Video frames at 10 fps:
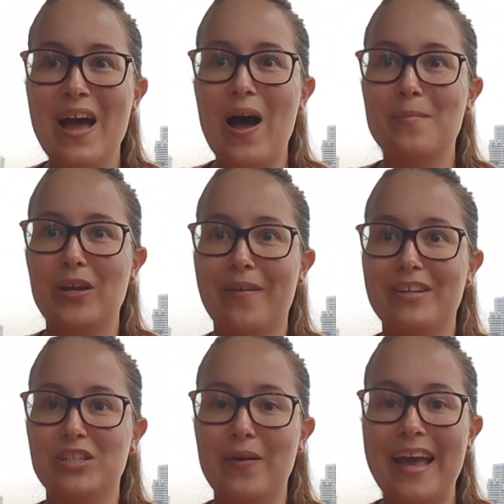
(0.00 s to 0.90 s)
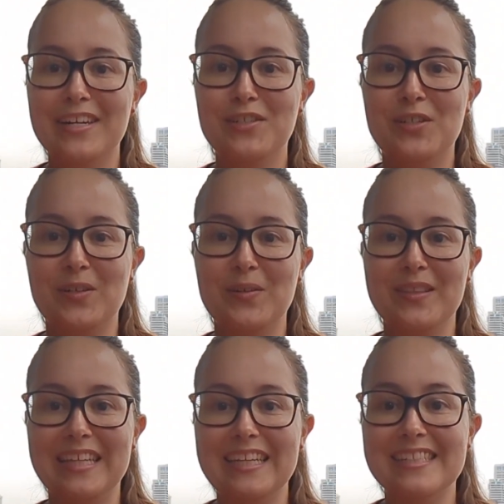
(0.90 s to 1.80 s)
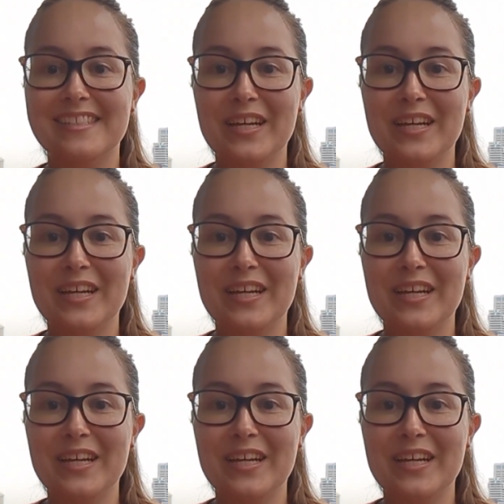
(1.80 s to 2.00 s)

I'm going to head to the